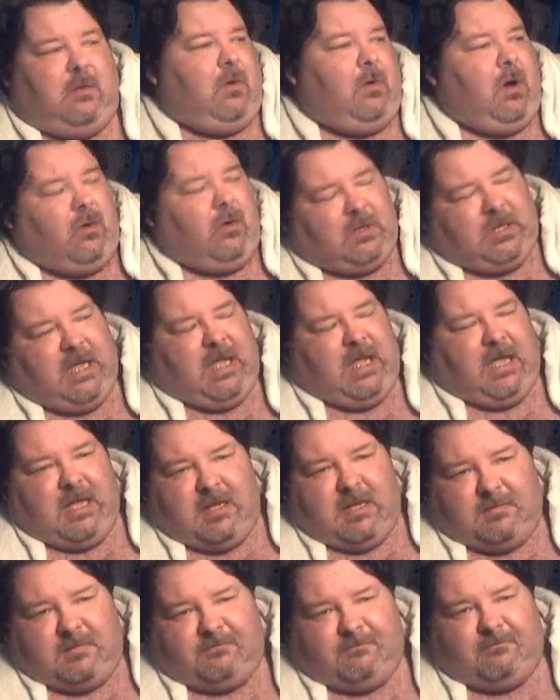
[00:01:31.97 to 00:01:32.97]
Well,
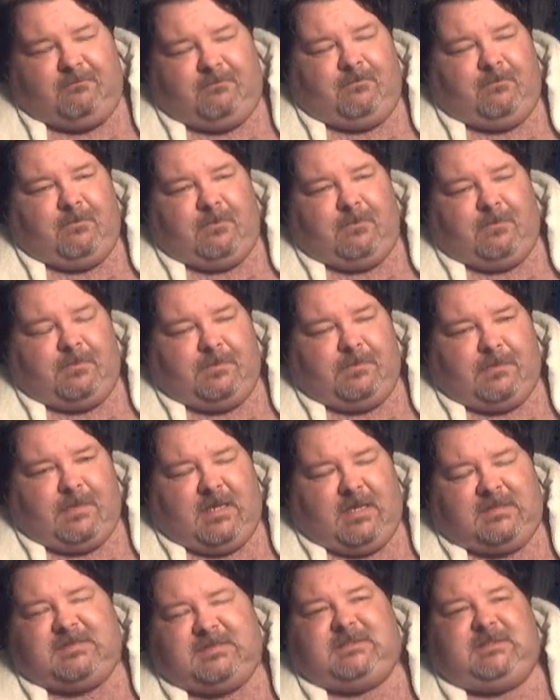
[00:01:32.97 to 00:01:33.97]
okay.
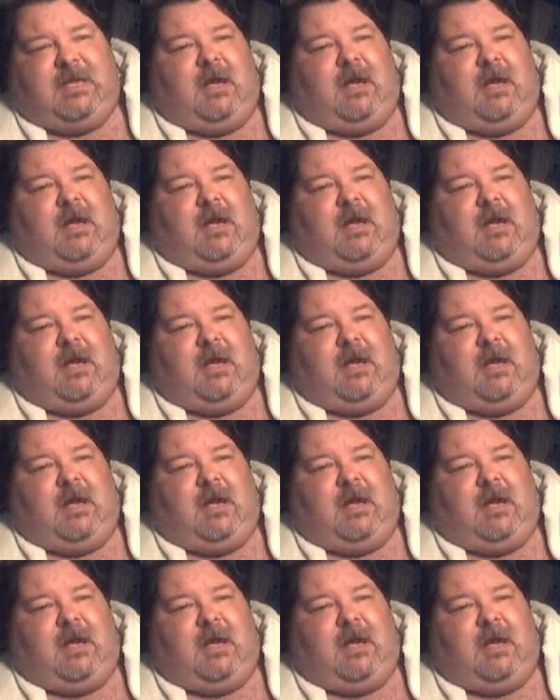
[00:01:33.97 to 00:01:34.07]
Let's